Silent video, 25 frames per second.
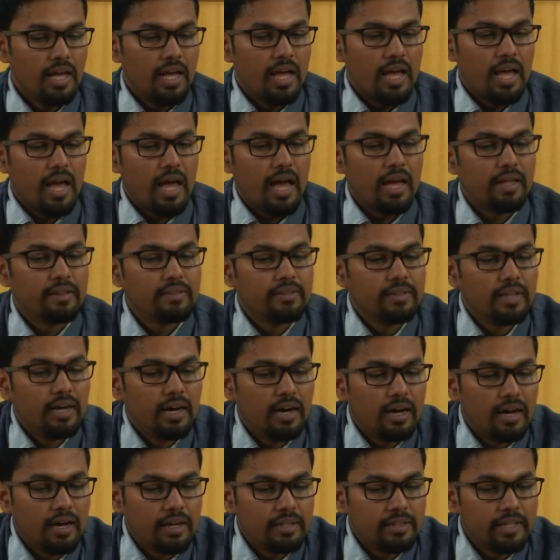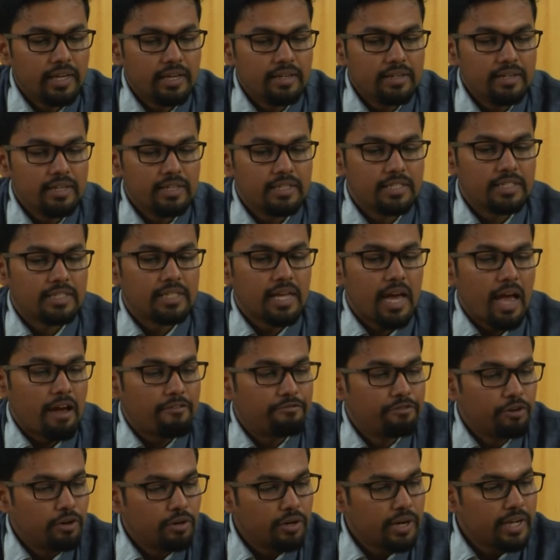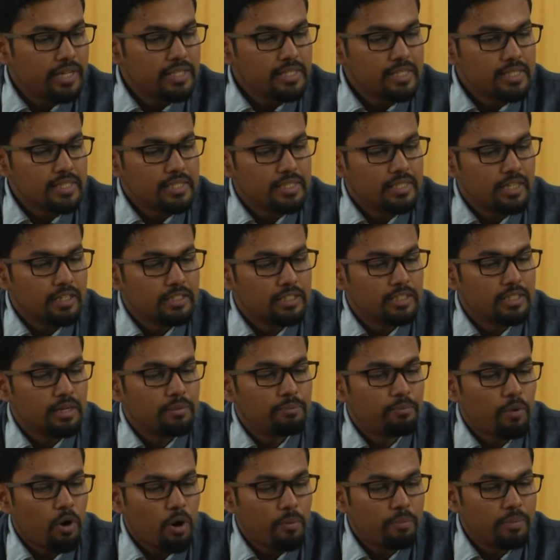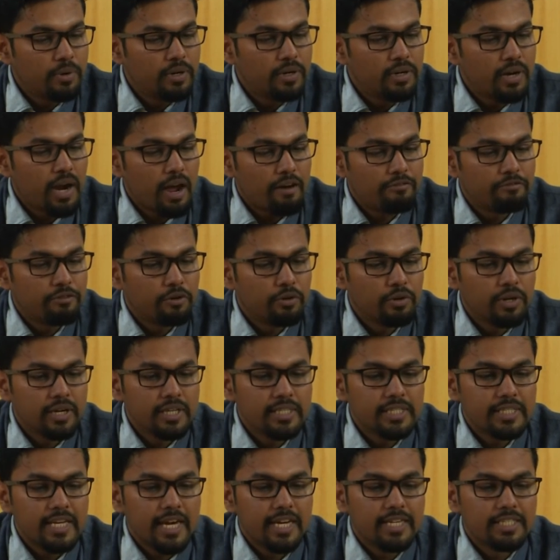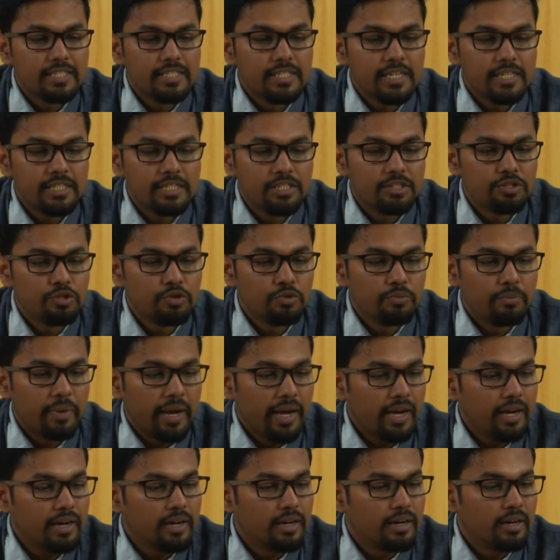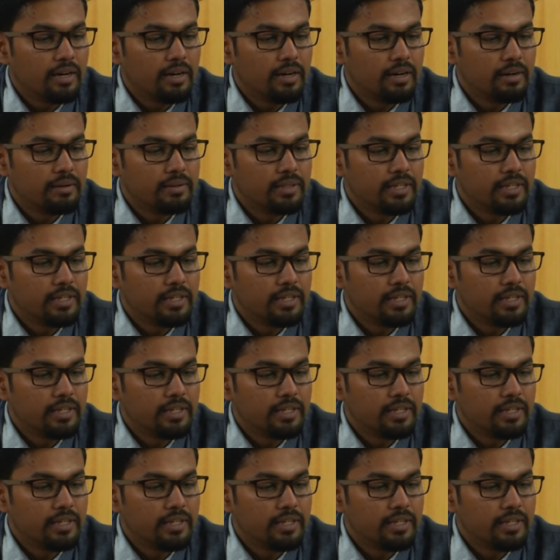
and uh, then it is the affordance does the proper affordance exist to make uh,